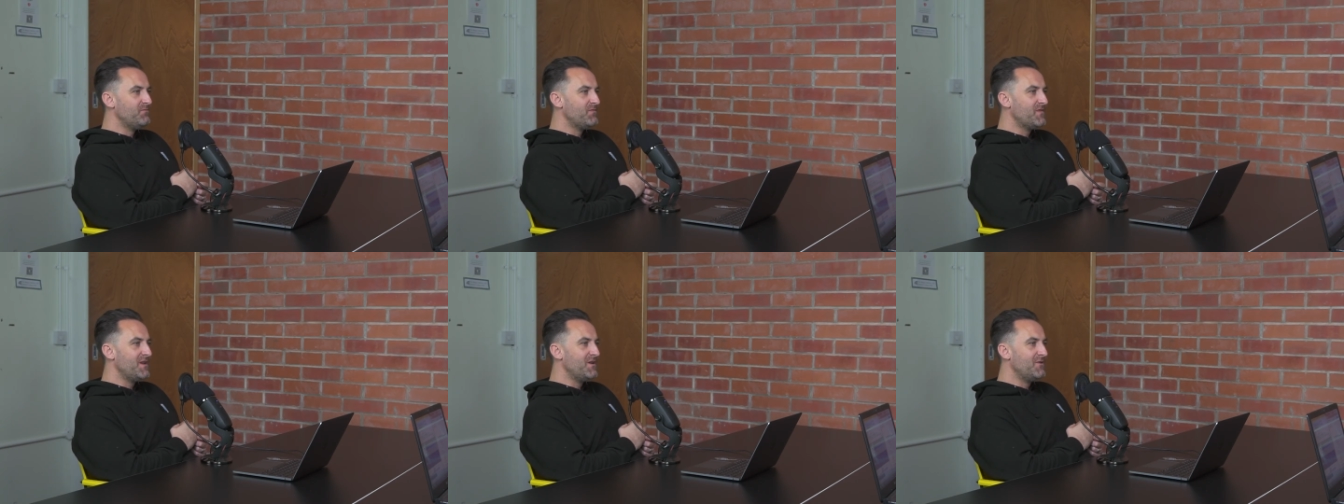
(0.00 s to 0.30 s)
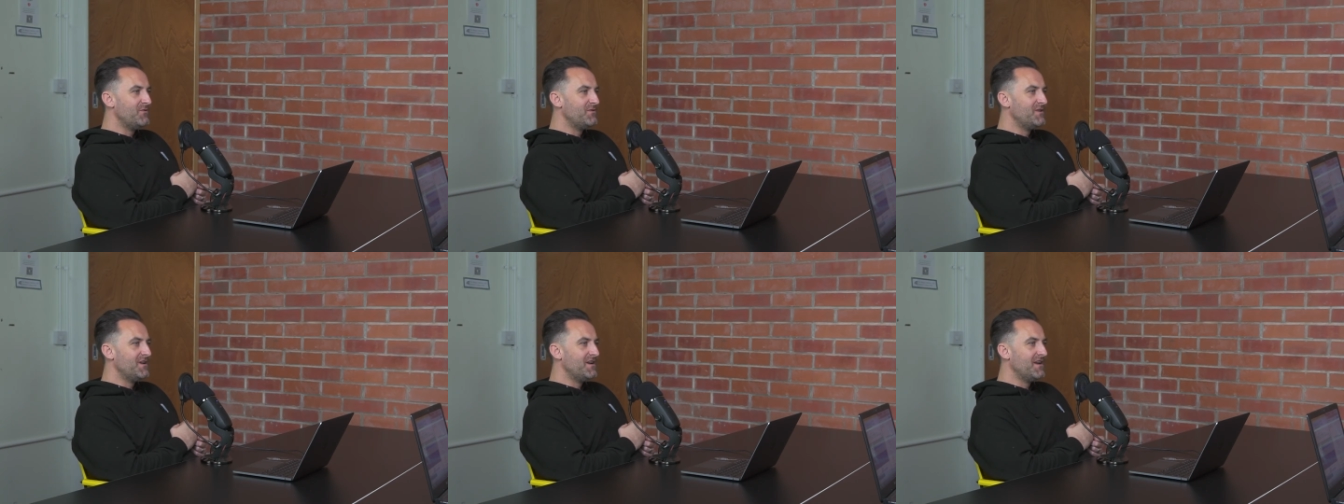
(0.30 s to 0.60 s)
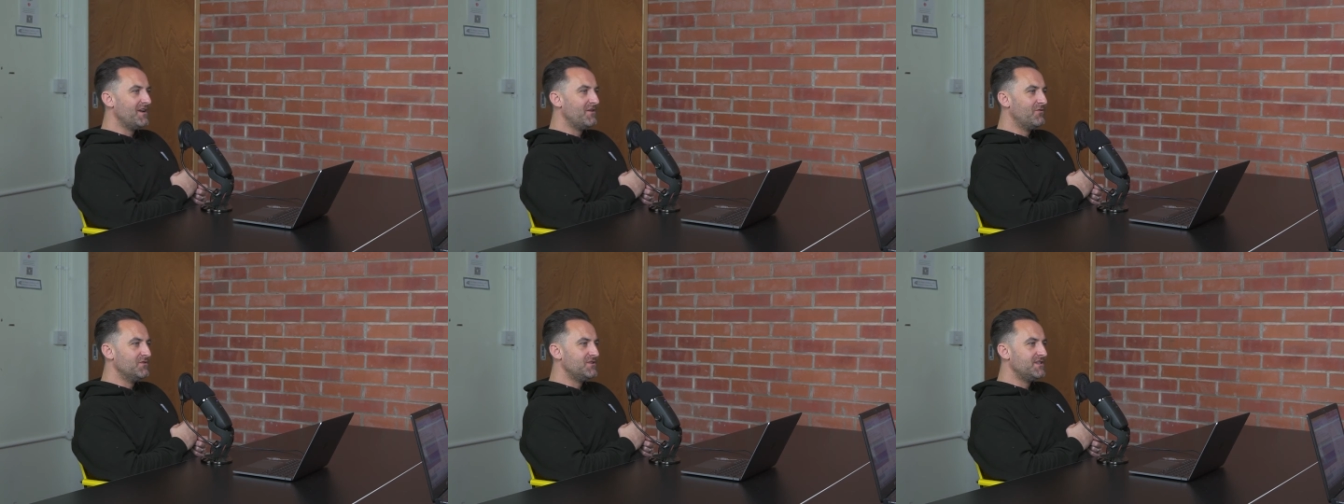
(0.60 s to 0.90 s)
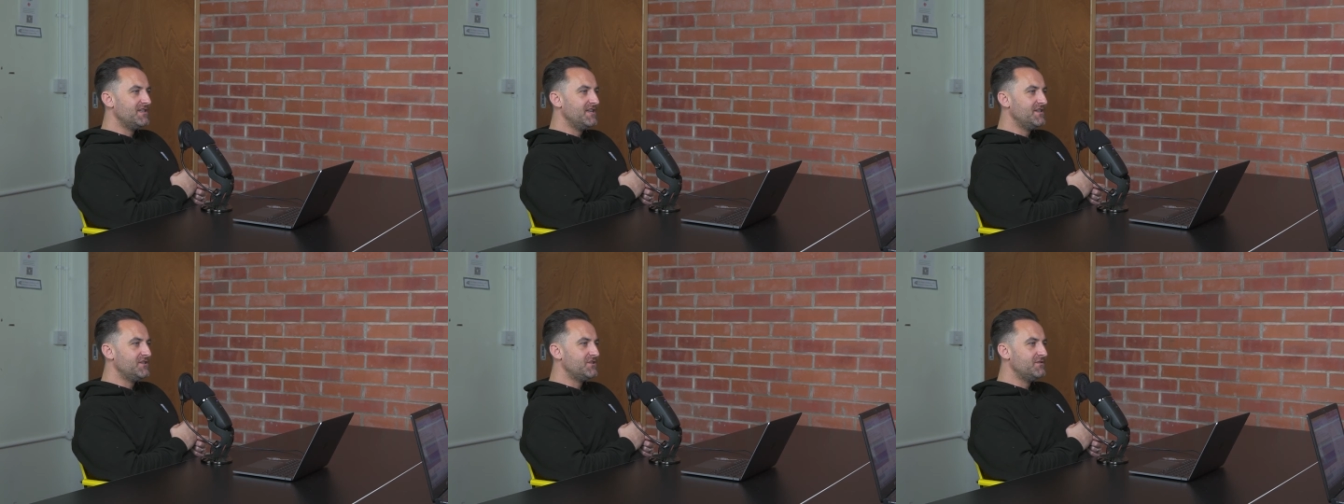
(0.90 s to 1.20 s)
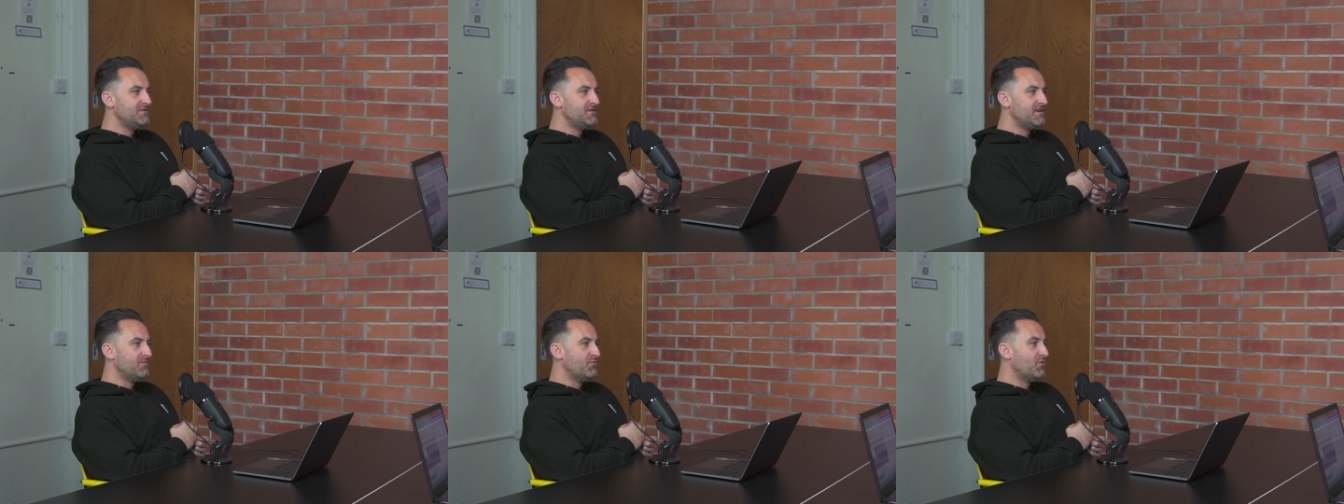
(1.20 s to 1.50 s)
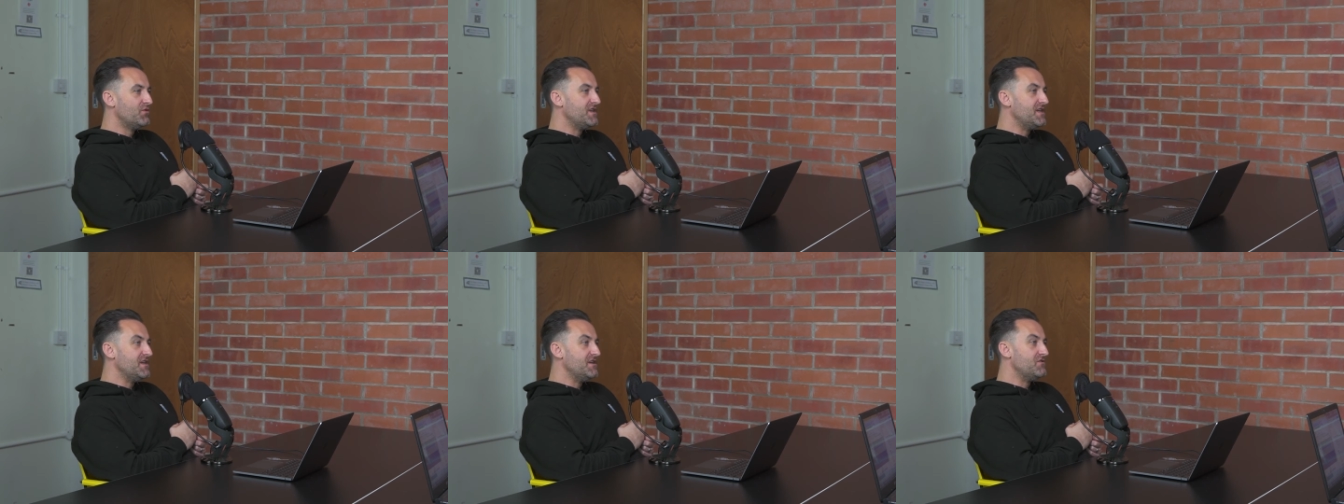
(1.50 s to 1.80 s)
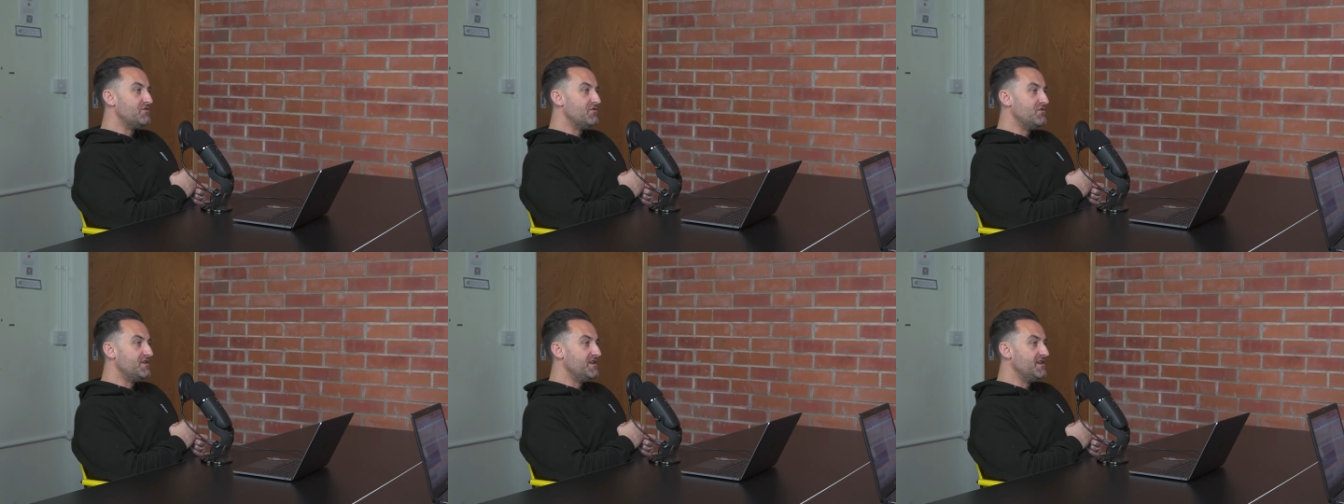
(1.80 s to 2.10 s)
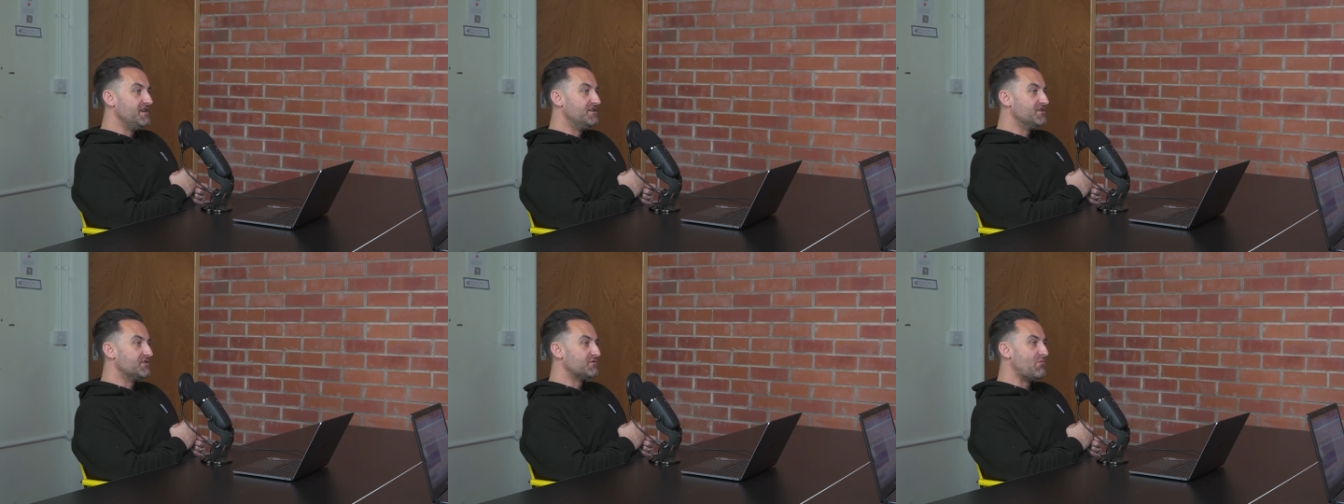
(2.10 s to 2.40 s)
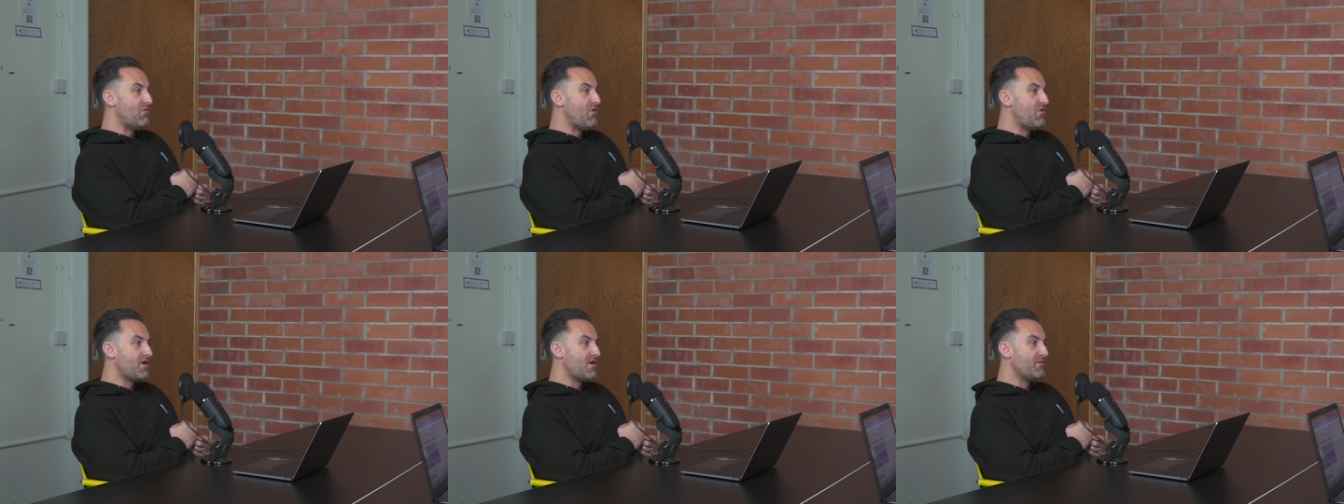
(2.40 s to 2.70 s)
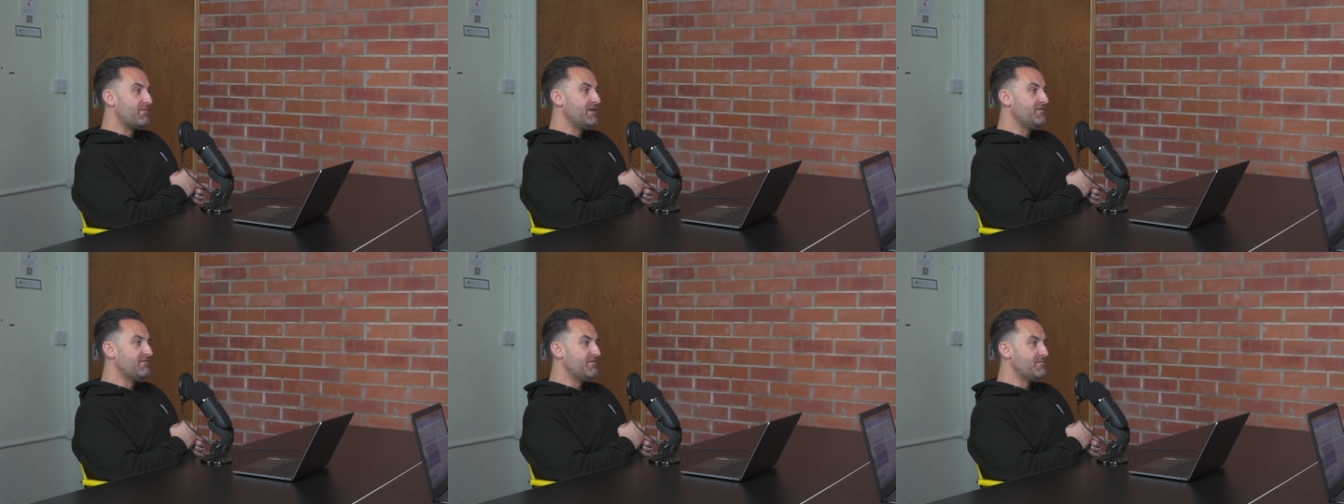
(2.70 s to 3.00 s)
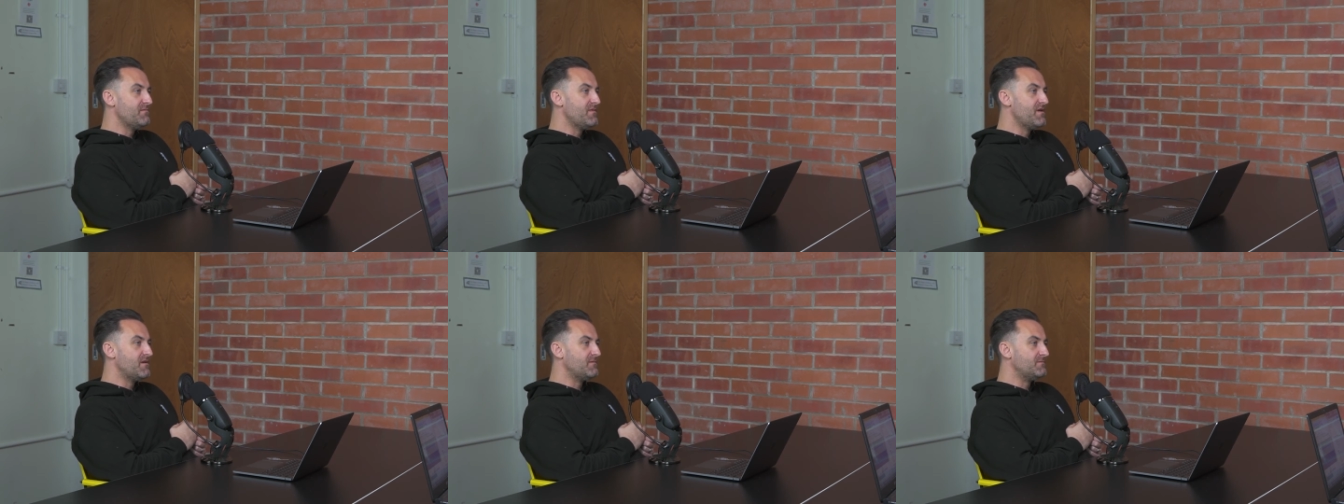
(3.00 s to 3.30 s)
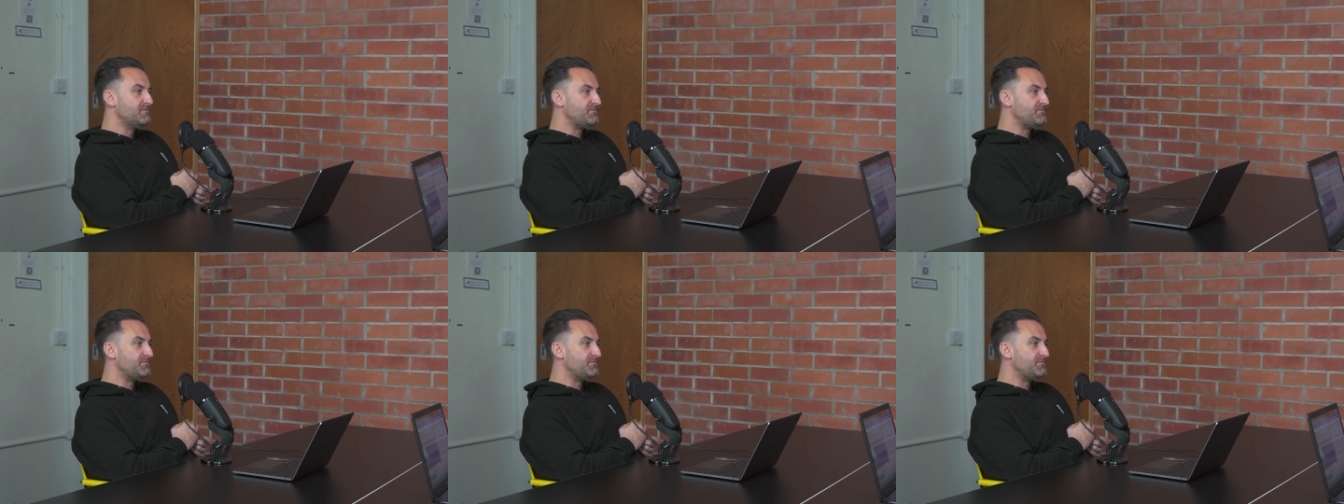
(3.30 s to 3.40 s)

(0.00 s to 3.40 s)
you know, in the negotiation, and what do? Do you just walk away from that?